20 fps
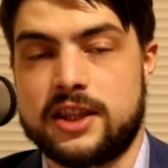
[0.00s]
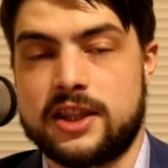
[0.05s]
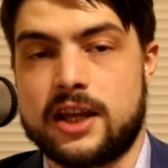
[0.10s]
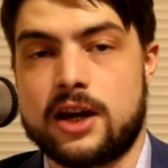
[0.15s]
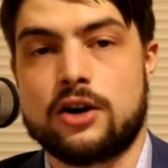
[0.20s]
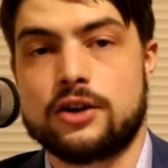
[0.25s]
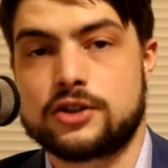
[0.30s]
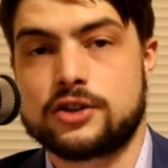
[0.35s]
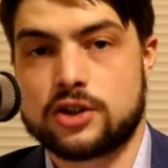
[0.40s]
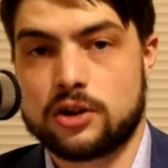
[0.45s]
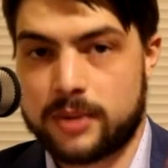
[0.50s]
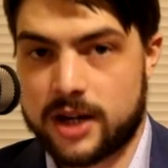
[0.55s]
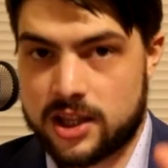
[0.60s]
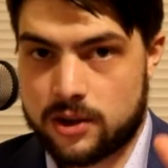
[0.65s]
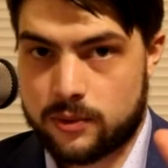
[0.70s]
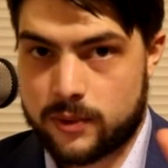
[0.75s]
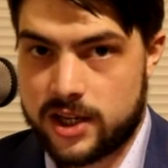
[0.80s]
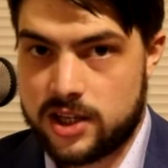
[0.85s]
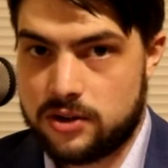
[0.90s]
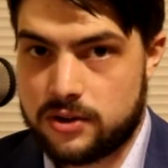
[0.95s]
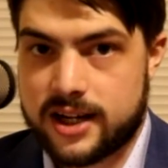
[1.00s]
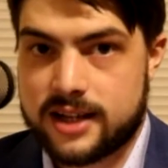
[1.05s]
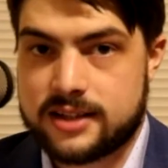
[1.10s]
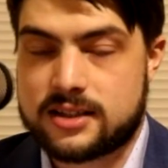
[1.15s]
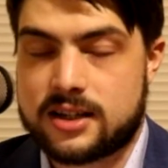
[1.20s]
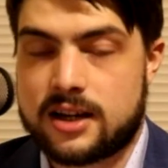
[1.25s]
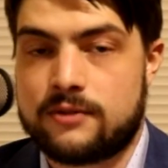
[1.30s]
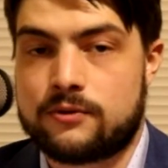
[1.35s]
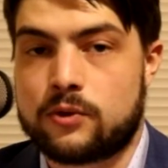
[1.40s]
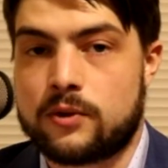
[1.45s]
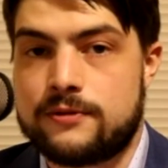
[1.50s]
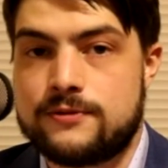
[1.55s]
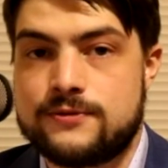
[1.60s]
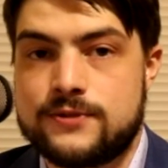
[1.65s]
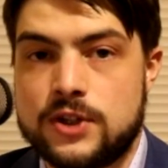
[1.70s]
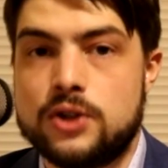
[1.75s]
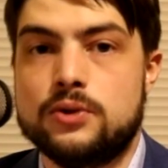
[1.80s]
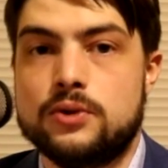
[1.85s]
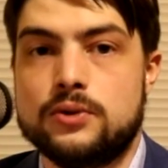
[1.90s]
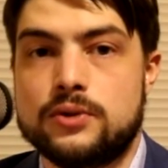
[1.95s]
They also, by the way, you guys, have
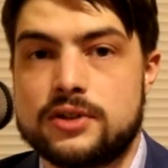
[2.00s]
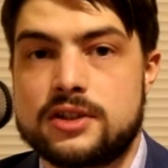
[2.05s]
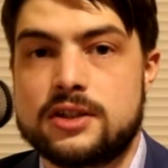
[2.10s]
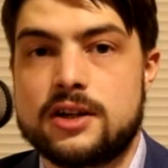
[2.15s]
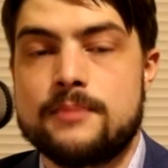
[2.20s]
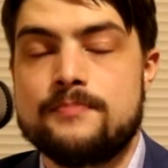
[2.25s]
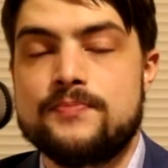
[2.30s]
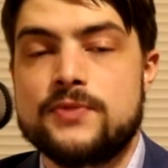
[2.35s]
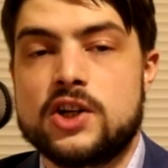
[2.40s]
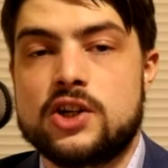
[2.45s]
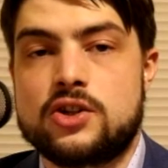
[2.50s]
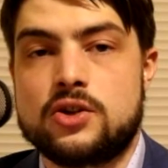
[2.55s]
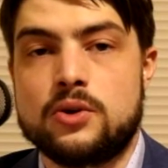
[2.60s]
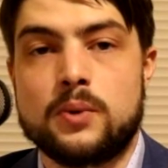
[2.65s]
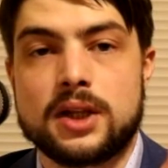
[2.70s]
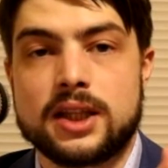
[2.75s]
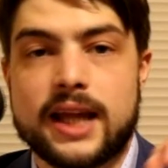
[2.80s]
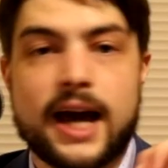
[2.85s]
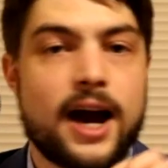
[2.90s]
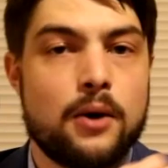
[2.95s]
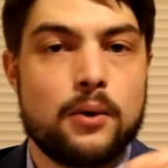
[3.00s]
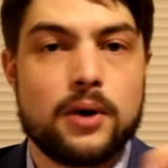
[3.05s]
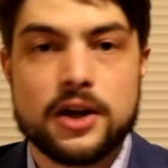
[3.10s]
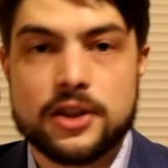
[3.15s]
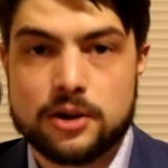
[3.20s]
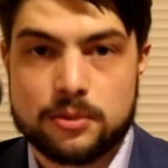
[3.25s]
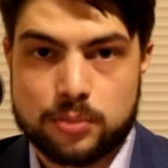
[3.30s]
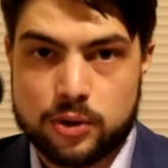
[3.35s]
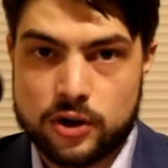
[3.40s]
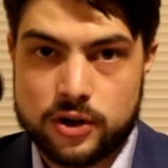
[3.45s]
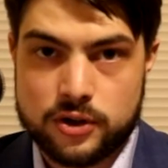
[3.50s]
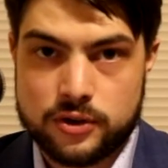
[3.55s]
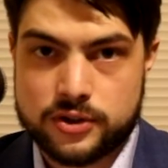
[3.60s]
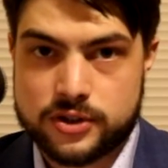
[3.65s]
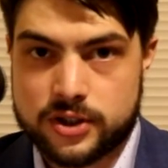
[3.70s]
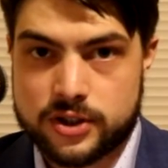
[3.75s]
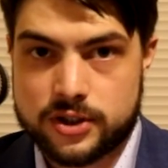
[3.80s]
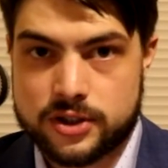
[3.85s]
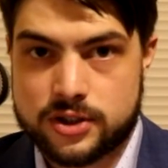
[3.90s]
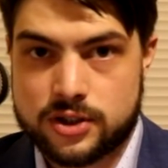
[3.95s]
refused to allow other
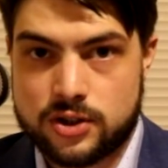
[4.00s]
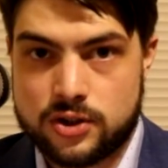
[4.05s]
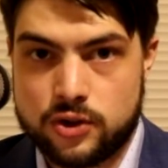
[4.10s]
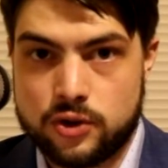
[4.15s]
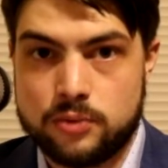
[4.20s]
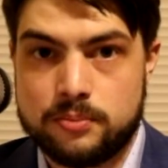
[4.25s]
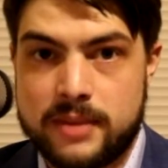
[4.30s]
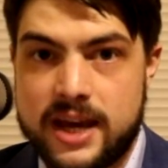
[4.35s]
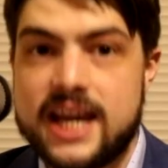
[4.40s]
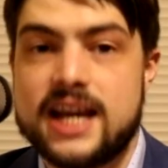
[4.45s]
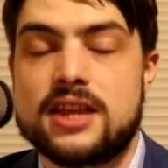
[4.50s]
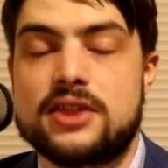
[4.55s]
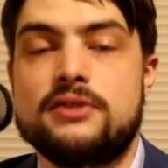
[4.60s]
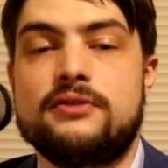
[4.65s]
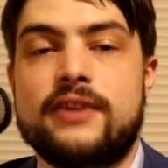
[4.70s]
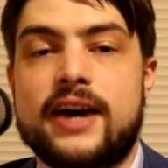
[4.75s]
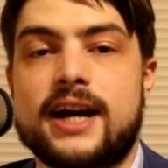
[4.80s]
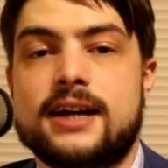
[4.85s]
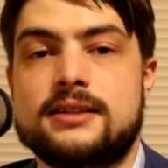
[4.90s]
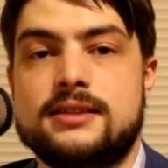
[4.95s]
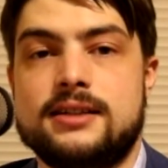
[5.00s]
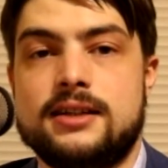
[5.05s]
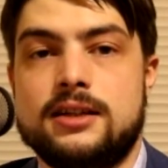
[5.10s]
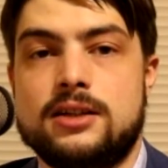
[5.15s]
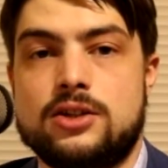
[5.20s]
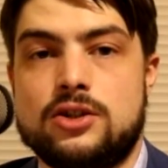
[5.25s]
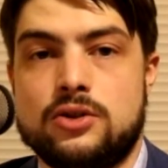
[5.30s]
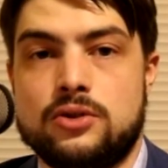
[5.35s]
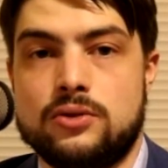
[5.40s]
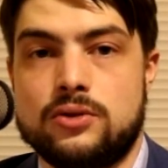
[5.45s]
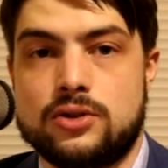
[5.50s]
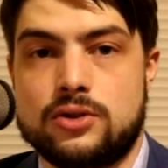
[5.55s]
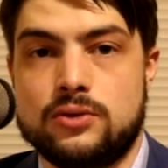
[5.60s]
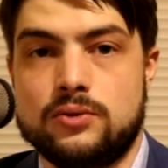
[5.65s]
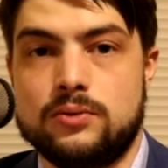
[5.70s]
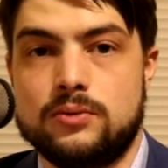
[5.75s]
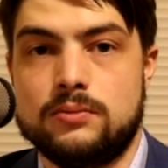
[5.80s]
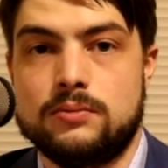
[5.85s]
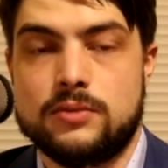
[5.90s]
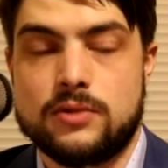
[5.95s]
producers to make the vaccine,
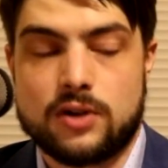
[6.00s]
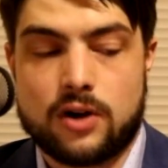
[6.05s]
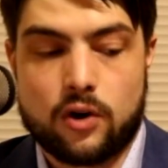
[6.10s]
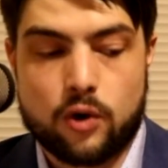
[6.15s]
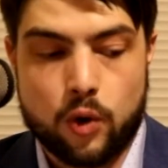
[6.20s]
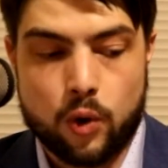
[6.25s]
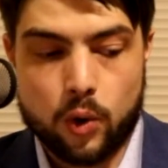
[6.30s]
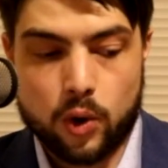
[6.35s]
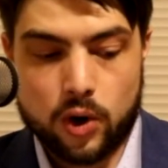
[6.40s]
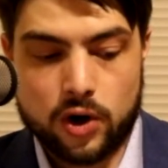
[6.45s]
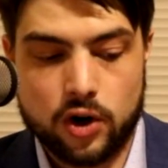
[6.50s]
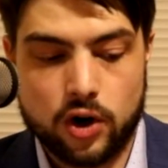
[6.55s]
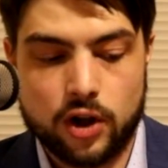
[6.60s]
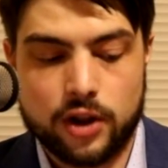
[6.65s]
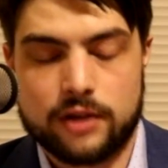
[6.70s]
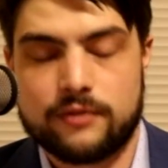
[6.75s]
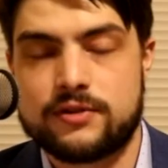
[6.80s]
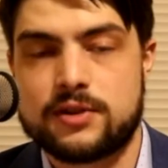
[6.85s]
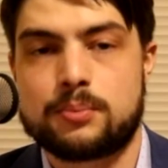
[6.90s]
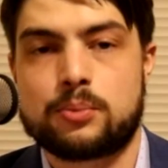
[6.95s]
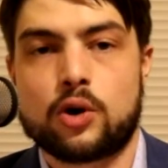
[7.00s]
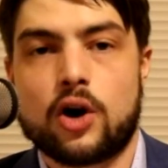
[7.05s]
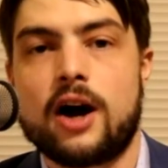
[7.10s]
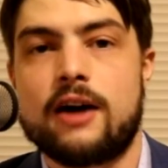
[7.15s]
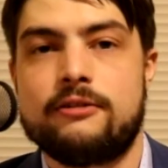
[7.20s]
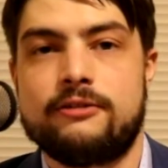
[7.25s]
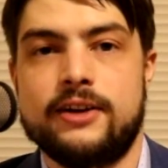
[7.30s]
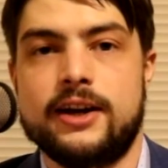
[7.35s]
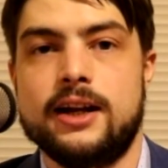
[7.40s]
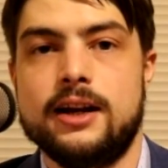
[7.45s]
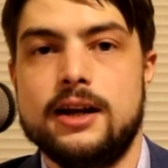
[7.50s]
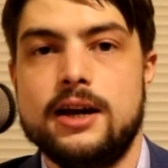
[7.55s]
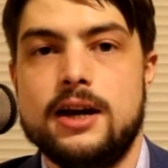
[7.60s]
to hoard all of the profit.